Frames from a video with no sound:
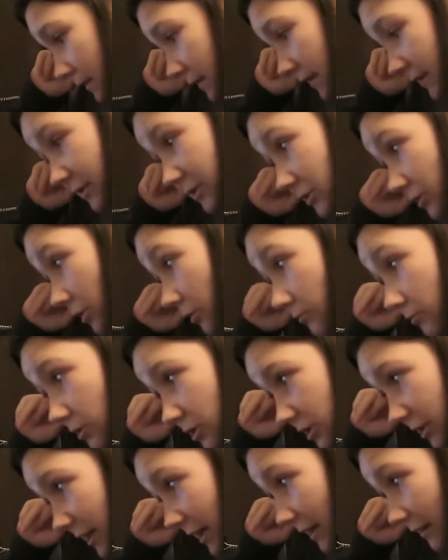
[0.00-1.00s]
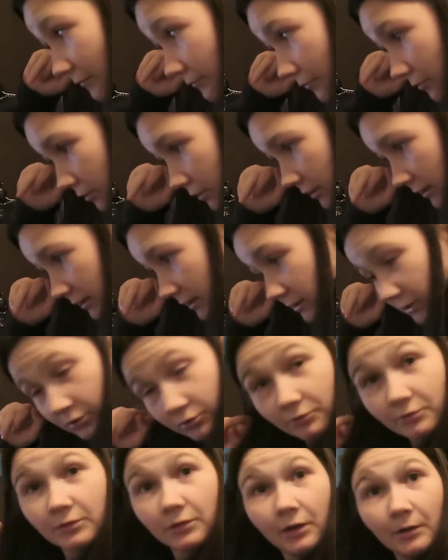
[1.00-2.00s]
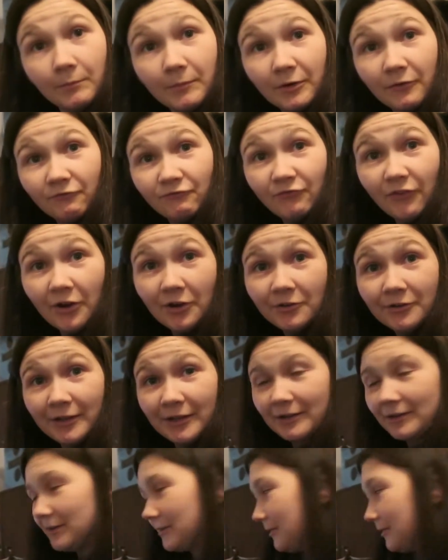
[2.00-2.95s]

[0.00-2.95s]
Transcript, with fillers: There's so much effort. I can do it on my phone.